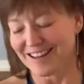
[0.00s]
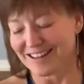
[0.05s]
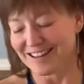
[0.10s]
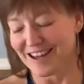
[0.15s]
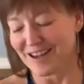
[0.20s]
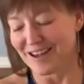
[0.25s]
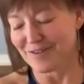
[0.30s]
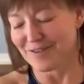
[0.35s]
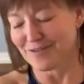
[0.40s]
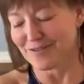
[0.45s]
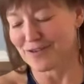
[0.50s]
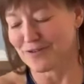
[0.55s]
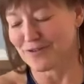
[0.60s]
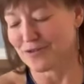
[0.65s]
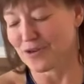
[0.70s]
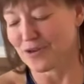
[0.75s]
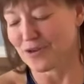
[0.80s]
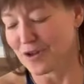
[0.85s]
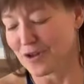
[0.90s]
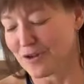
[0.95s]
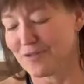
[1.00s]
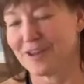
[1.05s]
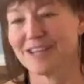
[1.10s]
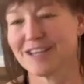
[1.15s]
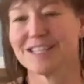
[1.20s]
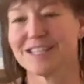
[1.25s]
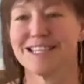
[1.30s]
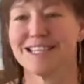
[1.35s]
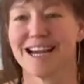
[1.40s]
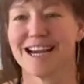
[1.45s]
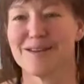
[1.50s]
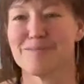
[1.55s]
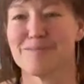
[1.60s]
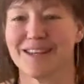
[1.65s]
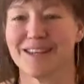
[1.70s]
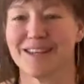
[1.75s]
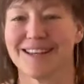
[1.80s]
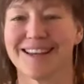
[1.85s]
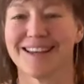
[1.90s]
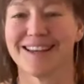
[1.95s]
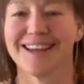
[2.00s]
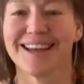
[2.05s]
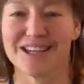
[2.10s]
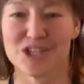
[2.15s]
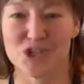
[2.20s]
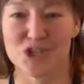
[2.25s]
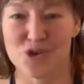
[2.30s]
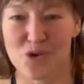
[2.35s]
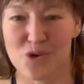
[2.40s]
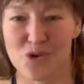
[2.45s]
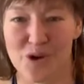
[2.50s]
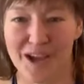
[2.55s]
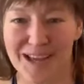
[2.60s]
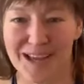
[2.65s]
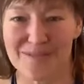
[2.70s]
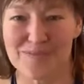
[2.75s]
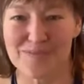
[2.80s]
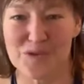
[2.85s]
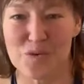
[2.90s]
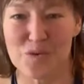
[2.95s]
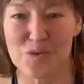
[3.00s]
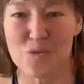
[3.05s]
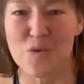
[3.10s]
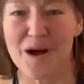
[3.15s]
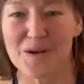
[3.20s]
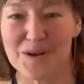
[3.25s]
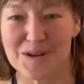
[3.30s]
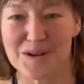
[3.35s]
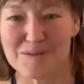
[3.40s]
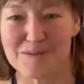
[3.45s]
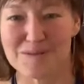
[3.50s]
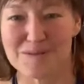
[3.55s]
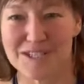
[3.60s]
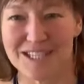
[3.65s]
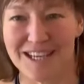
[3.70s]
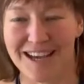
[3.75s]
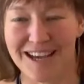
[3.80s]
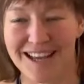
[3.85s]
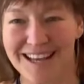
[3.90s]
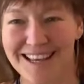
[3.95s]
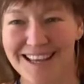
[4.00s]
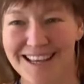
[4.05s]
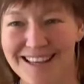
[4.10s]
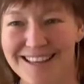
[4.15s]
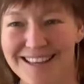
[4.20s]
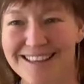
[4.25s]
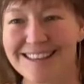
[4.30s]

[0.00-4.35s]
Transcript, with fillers: life full of excitement and joy. Welcome, Tiani.